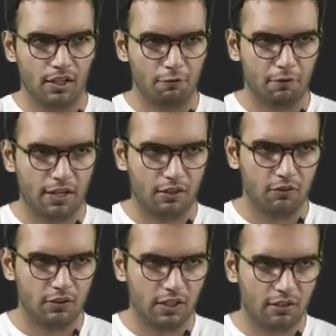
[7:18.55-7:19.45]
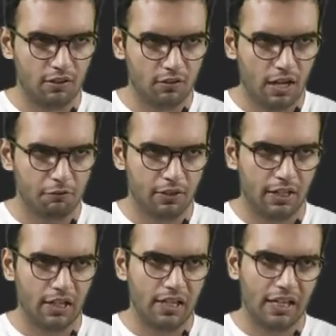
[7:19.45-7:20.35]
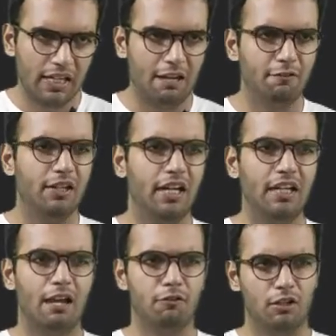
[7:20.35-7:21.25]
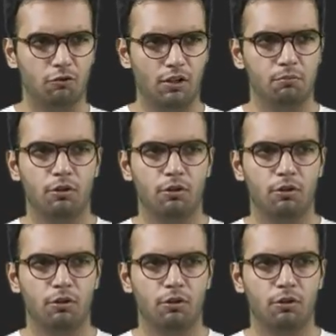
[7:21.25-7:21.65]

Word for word: If I consider this half cycle, again I will get average value,